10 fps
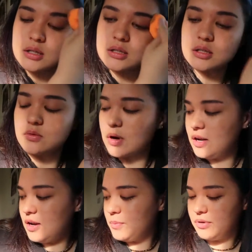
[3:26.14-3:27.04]
to, why
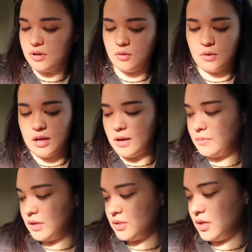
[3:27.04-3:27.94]
did I put it away? I'm
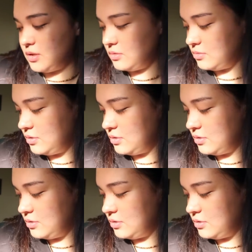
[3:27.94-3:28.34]
not done.